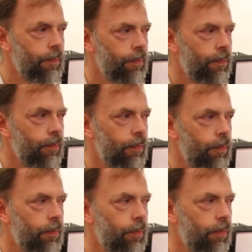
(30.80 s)

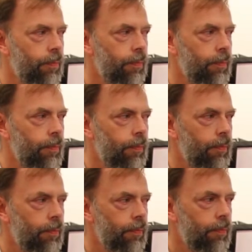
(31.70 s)

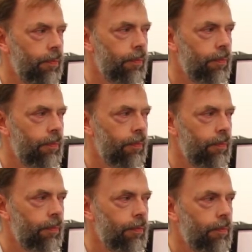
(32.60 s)

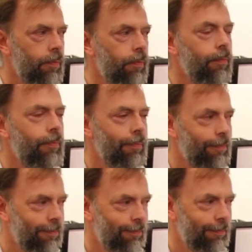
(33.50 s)

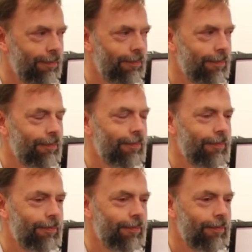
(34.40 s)

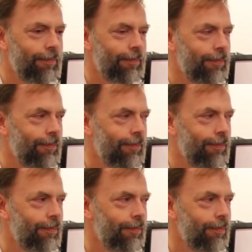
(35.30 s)

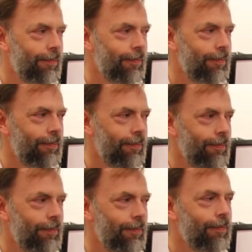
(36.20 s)

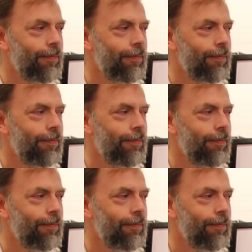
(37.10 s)
(silent)